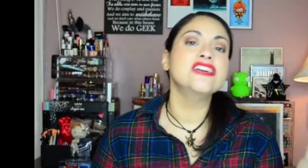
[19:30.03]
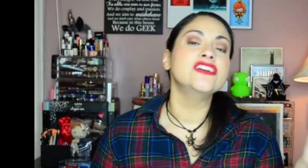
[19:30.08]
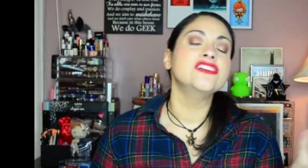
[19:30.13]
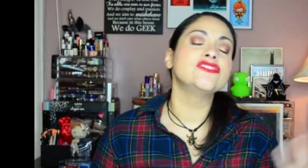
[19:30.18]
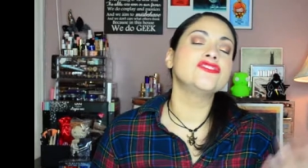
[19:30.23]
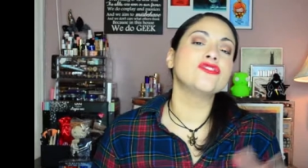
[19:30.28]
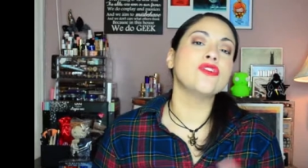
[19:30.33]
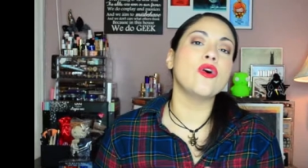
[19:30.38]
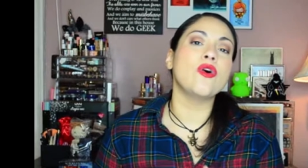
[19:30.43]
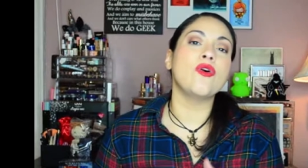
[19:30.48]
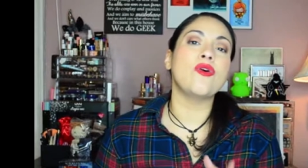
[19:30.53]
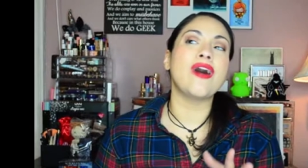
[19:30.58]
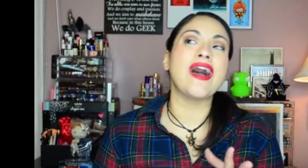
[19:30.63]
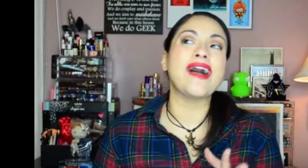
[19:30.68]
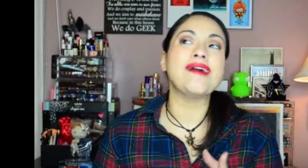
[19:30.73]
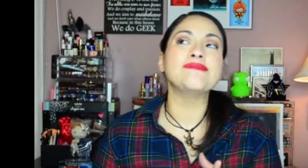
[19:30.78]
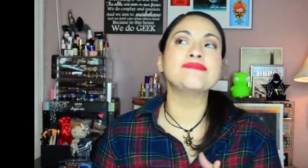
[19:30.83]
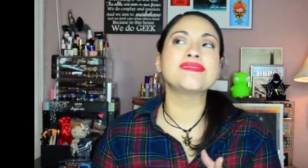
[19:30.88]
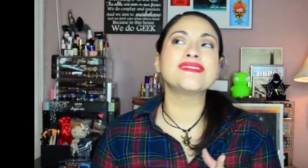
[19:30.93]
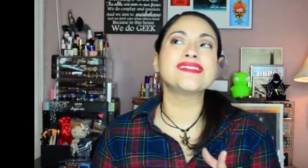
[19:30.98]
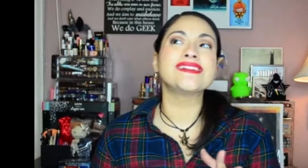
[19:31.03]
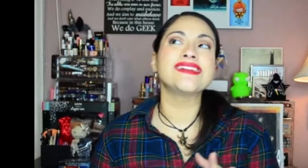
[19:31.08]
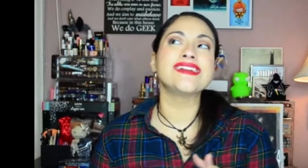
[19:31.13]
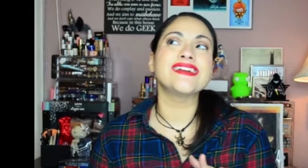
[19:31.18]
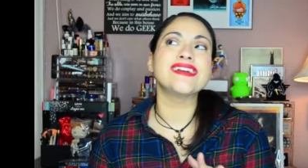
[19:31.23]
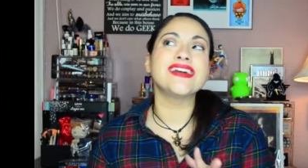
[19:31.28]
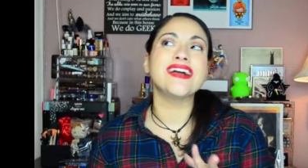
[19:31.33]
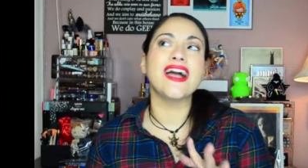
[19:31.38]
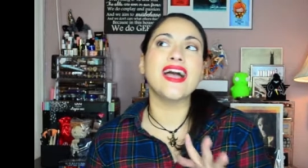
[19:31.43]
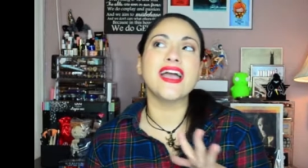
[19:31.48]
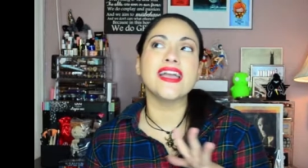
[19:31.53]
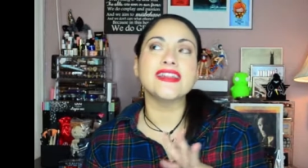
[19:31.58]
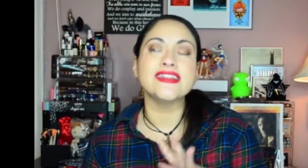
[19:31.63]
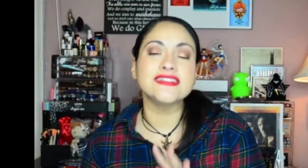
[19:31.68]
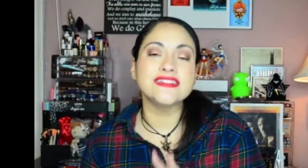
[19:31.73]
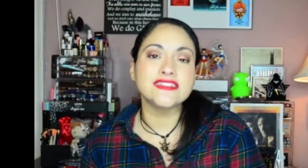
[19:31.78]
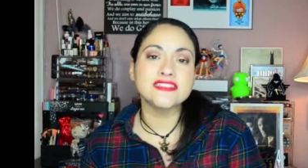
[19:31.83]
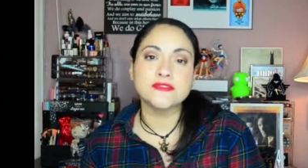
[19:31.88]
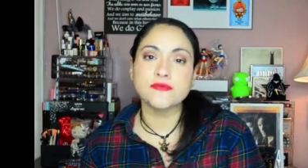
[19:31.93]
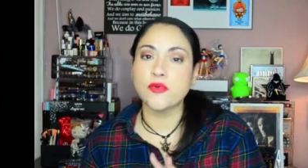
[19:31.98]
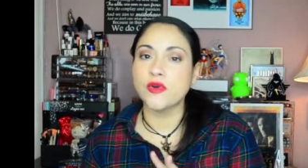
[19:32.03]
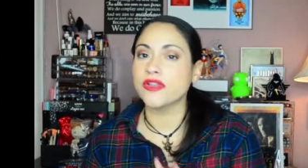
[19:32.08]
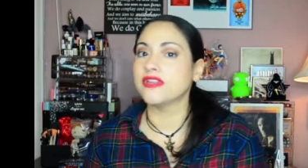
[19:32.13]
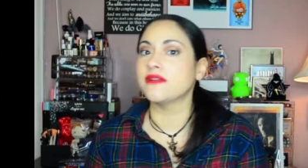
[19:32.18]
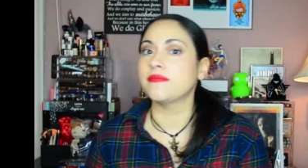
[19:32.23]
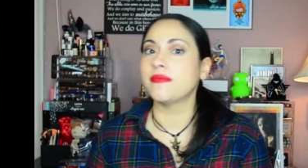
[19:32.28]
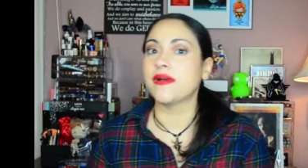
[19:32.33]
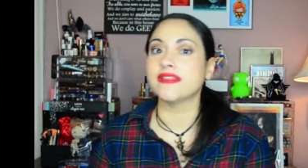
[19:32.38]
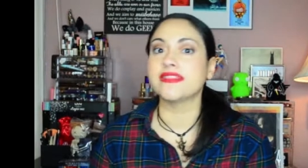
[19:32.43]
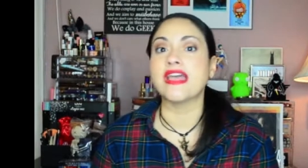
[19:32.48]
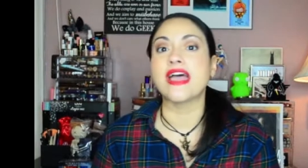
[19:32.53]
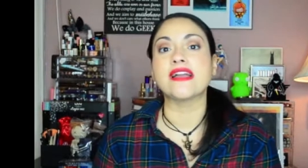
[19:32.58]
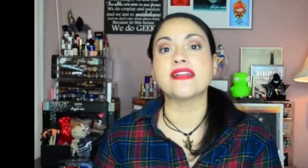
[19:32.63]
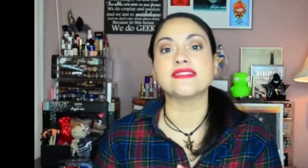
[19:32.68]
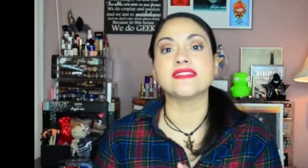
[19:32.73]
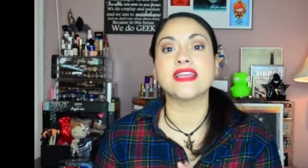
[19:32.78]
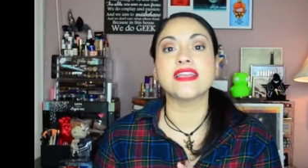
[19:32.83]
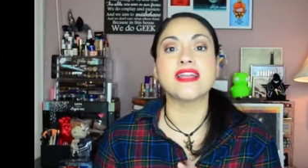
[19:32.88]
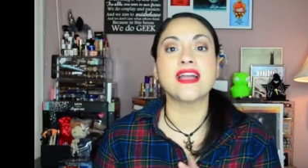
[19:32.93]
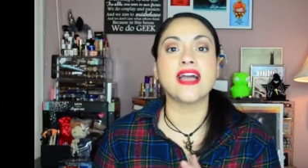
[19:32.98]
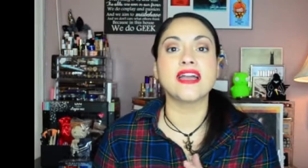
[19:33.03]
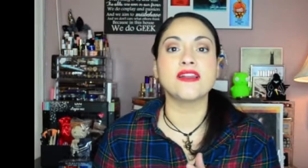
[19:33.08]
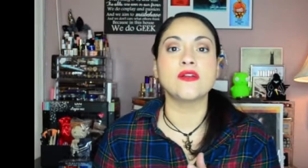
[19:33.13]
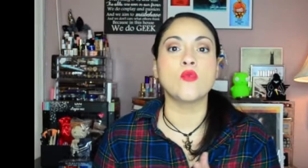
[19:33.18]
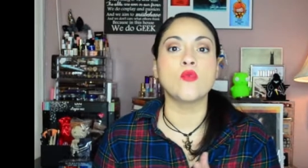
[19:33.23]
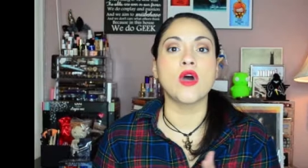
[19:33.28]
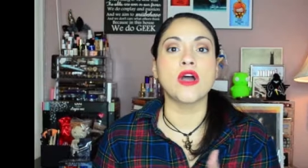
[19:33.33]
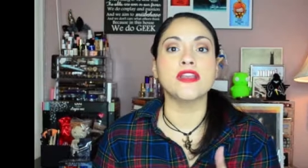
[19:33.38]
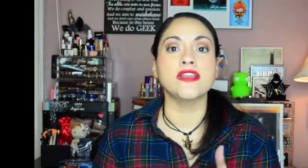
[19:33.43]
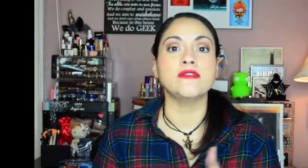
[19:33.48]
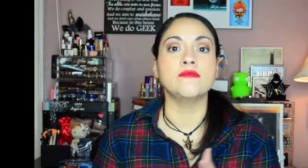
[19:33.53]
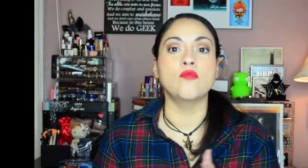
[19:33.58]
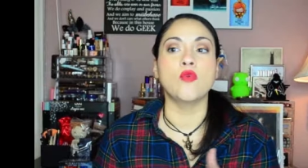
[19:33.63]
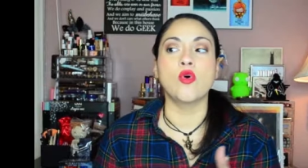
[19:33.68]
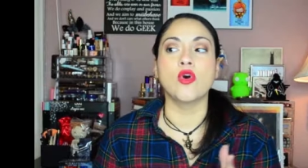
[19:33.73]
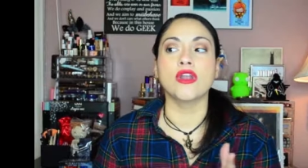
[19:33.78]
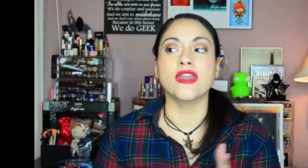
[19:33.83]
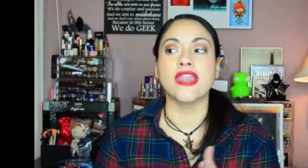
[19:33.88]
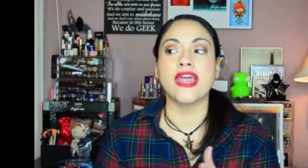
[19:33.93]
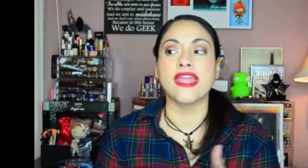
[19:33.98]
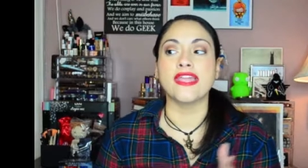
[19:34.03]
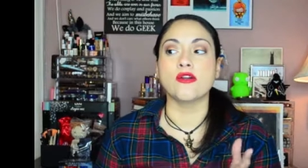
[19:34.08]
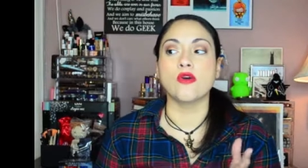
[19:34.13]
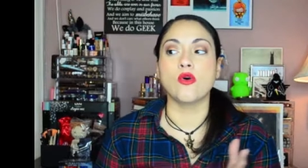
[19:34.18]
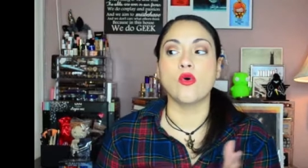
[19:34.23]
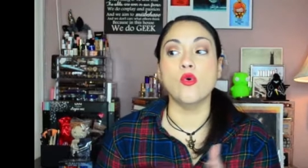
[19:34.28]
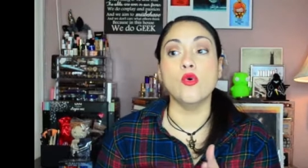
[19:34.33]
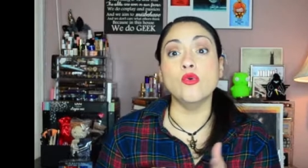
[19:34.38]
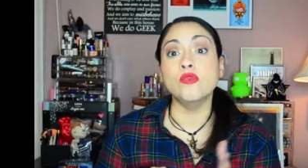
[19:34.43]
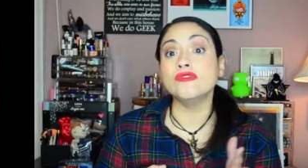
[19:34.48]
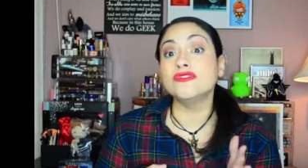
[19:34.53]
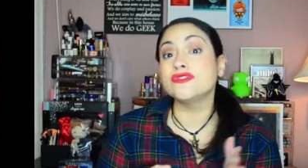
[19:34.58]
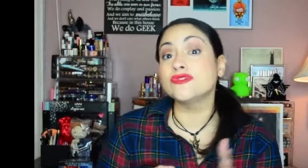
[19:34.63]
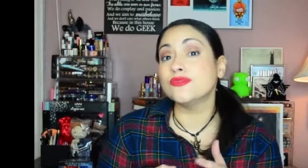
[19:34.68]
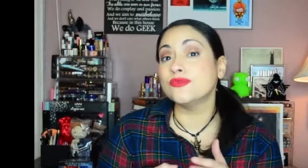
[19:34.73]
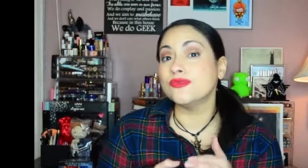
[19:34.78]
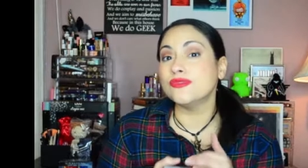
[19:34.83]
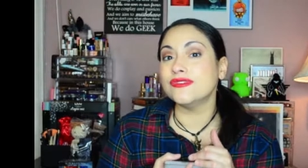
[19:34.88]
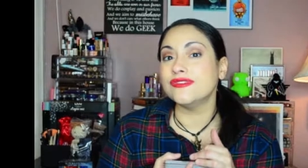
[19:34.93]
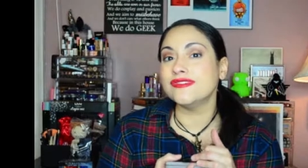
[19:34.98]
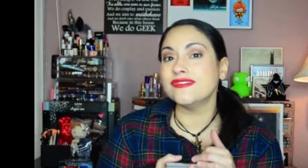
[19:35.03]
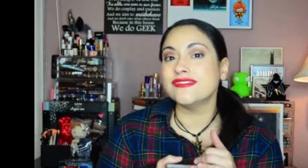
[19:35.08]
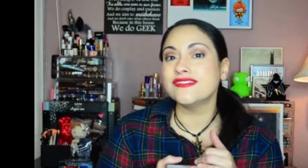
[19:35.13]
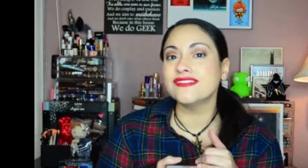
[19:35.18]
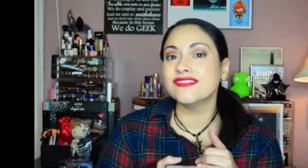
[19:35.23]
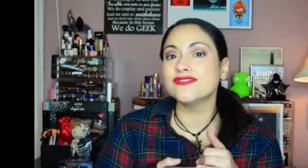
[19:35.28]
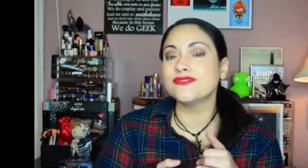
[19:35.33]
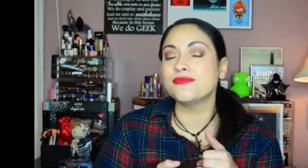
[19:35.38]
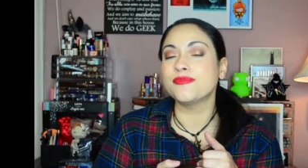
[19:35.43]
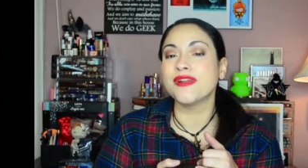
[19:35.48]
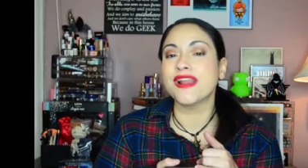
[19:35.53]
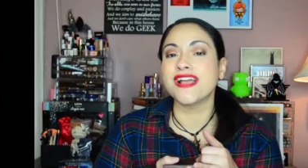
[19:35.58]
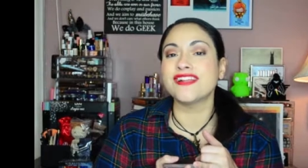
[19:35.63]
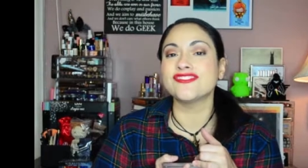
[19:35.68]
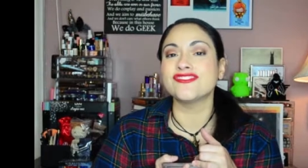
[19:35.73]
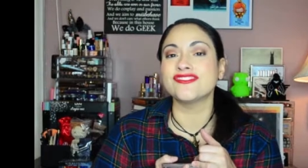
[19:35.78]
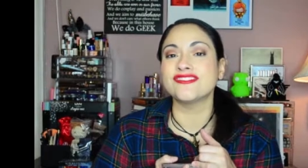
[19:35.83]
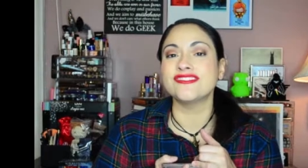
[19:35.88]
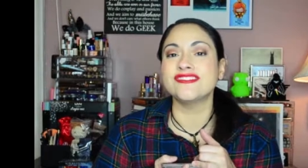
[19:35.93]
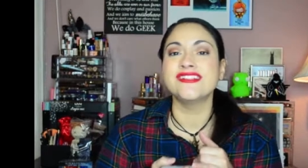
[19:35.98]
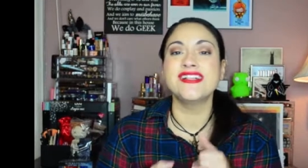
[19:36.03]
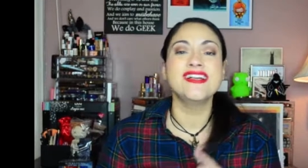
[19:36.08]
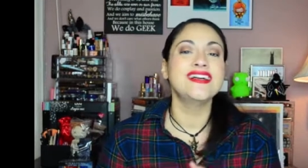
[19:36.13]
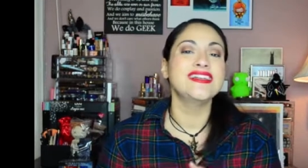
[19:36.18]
So I'm kind of disappointed about that because I kind of wanted more like old school Supernatural.